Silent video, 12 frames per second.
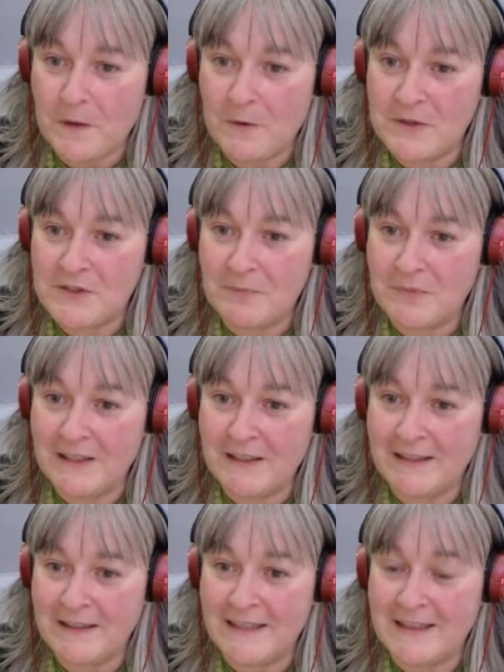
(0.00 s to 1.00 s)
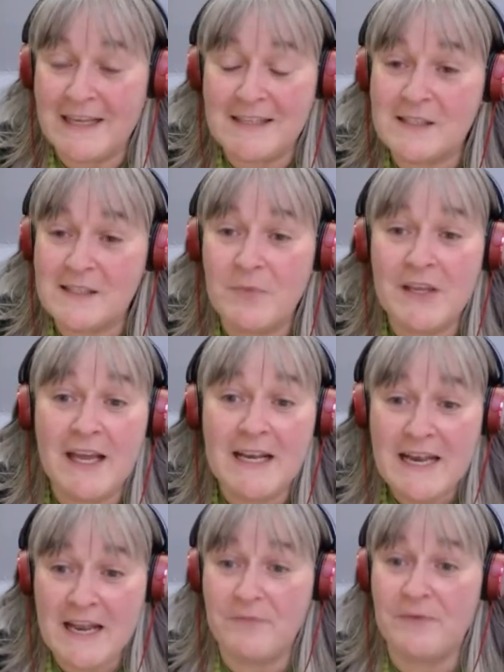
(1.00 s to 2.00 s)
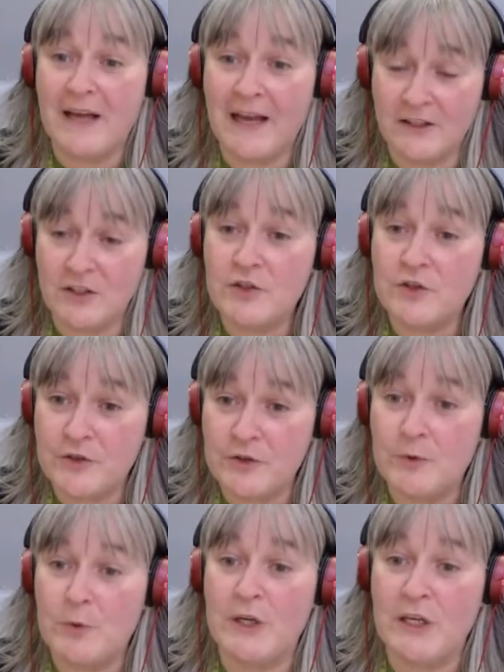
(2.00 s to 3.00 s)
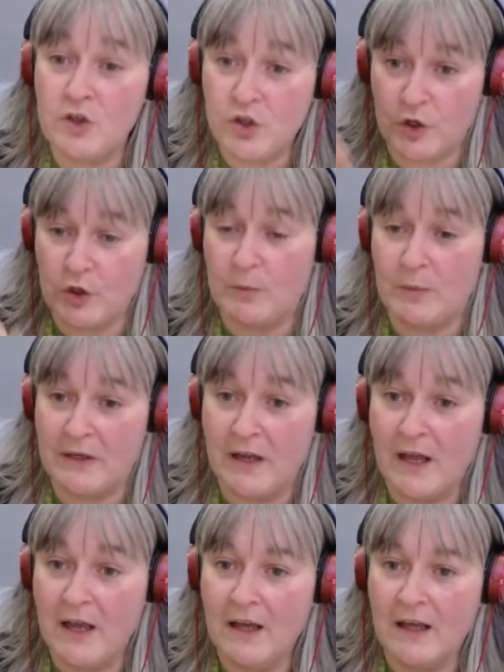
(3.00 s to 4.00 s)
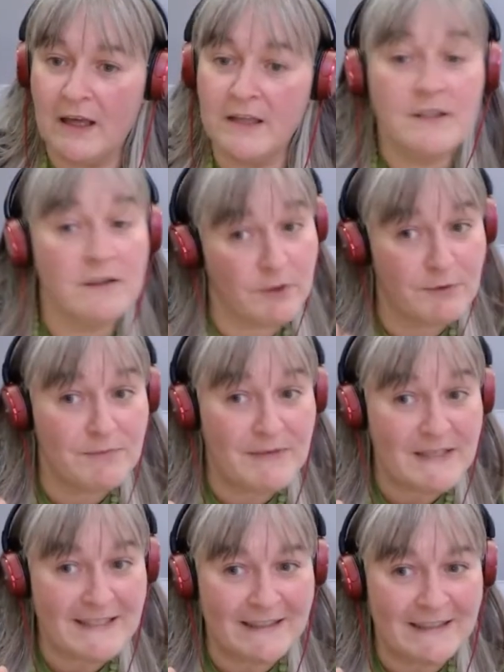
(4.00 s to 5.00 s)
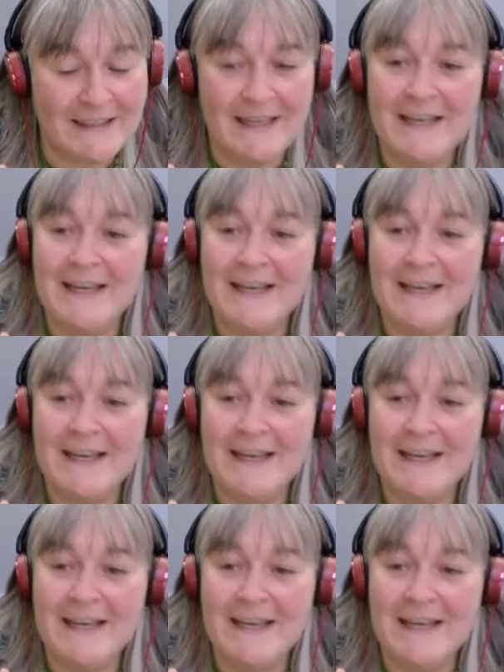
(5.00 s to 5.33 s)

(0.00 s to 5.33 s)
or something like that, that's something I never had to do in German mm-hmm. until very recently.